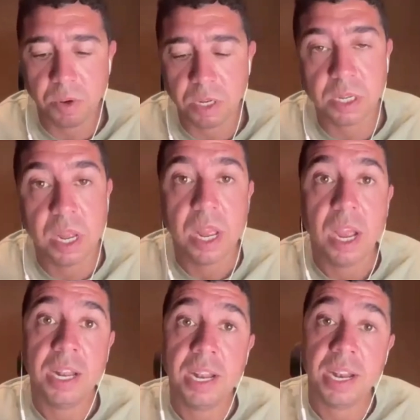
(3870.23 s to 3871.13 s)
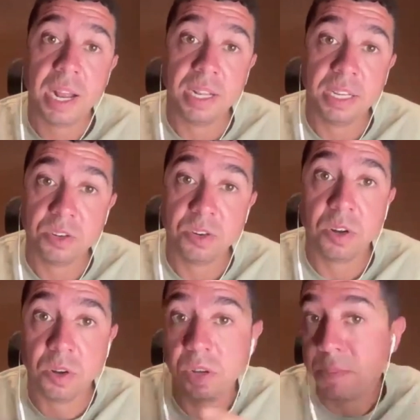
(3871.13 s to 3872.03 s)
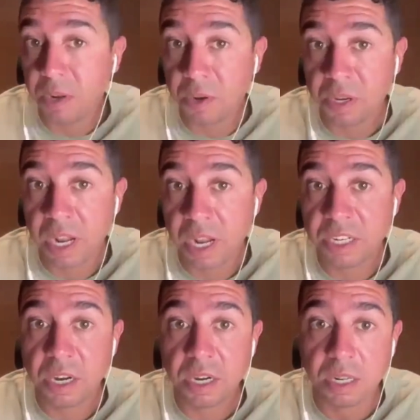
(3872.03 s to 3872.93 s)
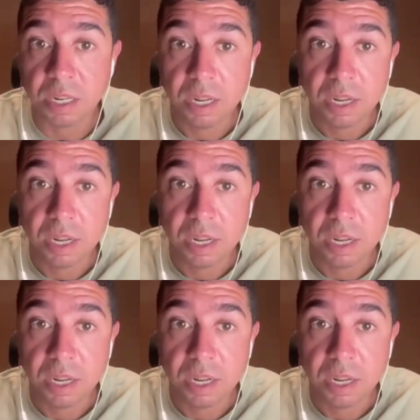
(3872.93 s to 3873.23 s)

was. And then he had this other guy, a bit like Ed Sheeran,